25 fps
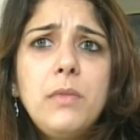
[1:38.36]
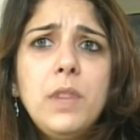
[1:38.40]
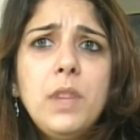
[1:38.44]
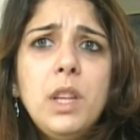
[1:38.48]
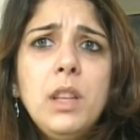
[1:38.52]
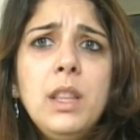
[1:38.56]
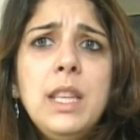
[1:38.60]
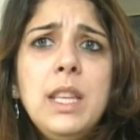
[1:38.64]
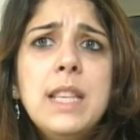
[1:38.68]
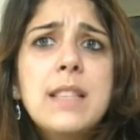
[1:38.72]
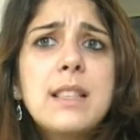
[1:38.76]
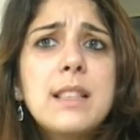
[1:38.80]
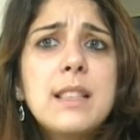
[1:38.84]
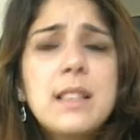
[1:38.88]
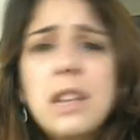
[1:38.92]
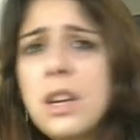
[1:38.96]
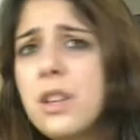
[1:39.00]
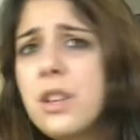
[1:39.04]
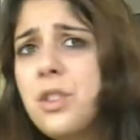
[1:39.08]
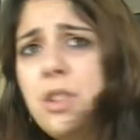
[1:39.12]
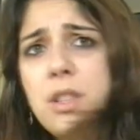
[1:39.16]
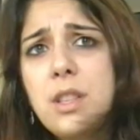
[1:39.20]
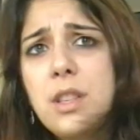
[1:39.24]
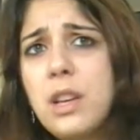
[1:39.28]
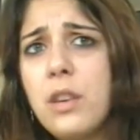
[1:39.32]
these
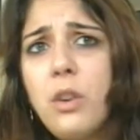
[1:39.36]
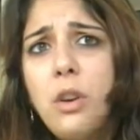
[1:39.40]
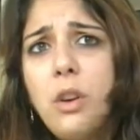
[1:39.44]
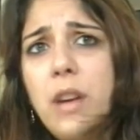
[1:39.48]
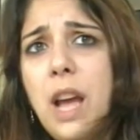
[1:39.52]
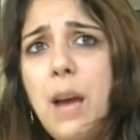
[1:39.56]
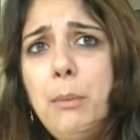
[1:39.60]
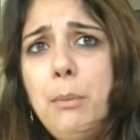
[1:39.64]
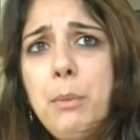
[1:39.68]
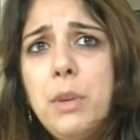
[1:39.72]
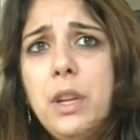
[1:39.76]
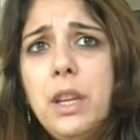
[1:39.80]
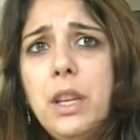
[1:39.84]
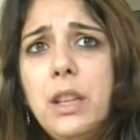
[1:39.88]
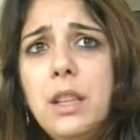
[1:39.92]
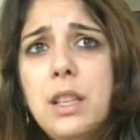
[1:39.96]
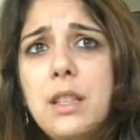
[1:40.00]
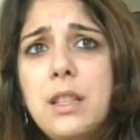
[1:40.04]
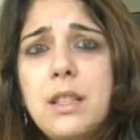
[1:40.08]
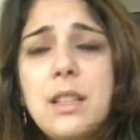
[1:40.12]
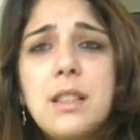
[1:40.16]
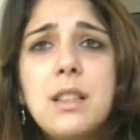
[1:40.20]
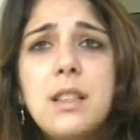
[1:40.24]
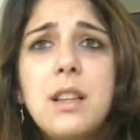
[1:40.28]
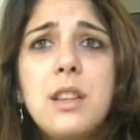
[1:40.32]
discussions are not happening.
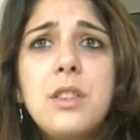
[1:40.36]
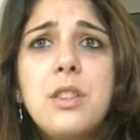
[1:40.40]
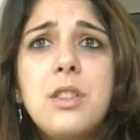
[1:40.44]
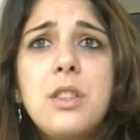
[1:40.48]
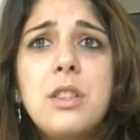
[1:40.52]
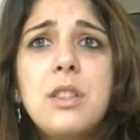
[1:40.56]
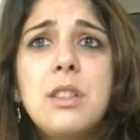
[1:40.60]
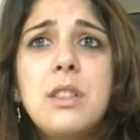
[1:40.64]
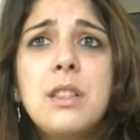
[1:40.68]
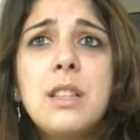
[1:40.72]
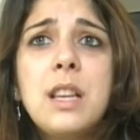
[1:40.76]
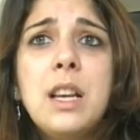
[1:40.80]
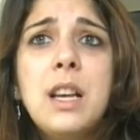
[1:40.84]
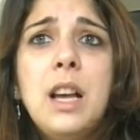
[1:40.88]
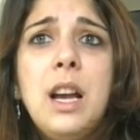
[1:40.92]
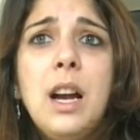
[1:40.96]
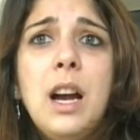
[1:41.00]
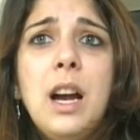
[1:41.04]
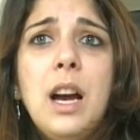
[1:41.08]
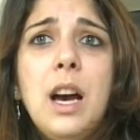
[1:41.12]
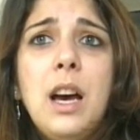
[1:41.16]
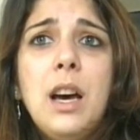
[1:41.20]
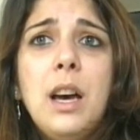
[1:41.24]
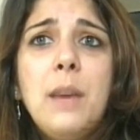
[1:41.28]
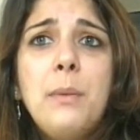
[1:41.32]
These discussions,
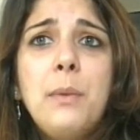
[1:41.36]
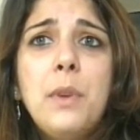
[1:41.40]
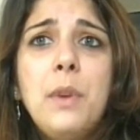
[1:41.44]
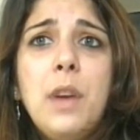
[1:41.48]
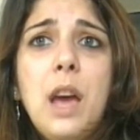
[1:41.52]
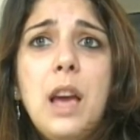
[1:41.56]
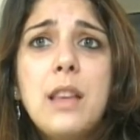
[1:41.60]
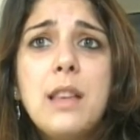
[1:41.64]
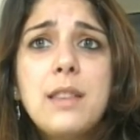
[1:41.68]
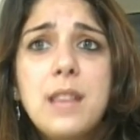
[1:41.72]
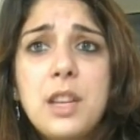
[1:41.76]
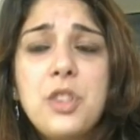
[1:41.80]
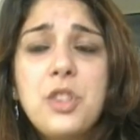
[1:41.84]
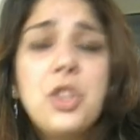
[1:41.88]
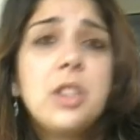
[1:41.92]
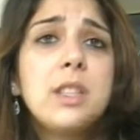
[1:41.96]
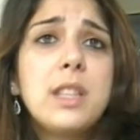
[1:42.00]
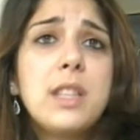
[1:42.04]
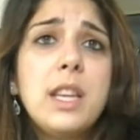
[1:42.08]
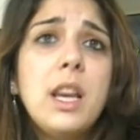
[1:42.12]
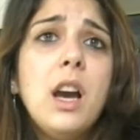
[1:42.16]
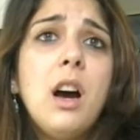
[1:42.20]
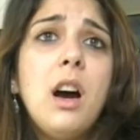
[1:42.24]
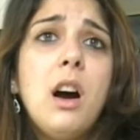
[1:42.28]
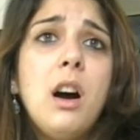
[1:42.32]
uh, such as
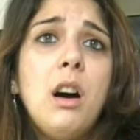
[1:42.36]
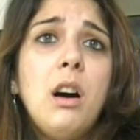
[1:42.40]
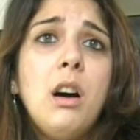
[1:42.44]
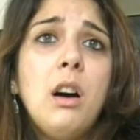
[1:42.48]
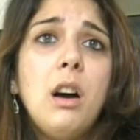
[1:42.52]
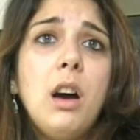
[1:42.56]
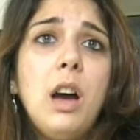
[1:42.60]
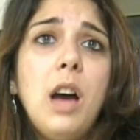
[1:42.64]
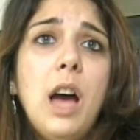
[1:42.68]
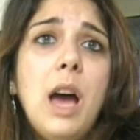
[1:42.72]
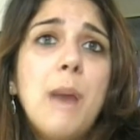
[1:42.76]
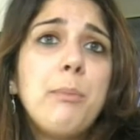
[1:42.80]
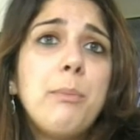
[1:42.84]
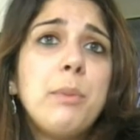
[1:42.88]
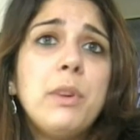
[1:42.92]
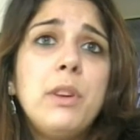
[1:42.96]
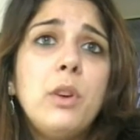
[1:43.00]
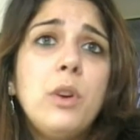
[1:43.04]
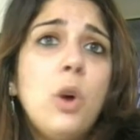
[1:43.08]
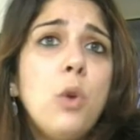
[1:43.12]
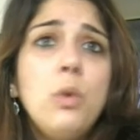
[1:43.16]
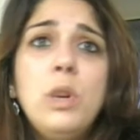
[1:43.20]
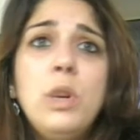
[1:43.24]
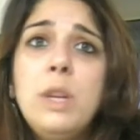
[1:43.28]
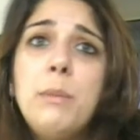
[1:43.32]
they are, happen
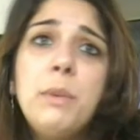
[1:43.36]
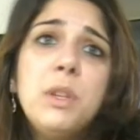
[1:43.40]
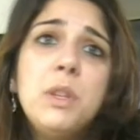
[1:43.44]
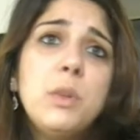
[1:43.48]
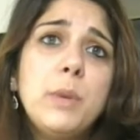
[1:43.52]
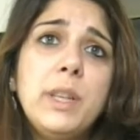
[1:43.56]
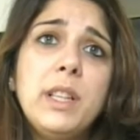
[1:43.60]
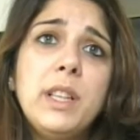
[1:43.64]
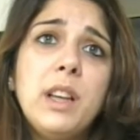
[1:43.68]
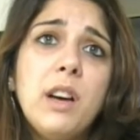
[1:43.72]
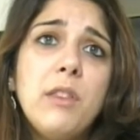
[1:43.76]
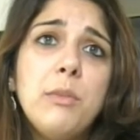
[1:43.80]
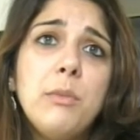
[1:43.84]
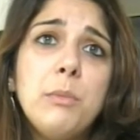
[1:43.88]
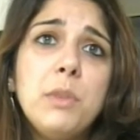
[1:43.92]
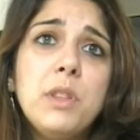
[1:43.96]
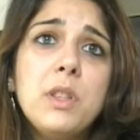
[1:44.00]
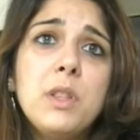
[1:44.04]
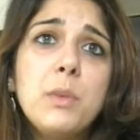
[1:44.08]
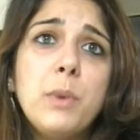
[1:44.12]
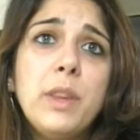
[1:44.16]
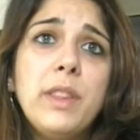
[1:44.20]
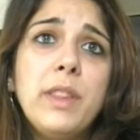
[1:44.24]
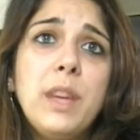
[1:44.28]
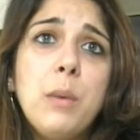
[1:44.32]
only between
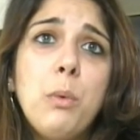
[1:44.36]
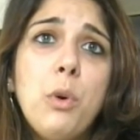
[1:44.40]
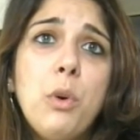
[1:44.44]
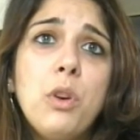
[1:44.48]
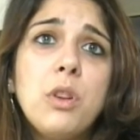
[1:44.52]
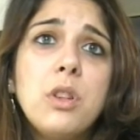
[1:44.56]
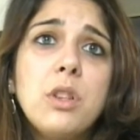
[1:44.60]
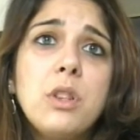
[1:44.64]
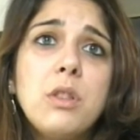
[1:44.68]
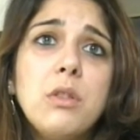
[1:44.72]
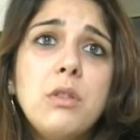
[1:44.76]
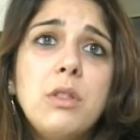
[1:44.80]
governments where they want to.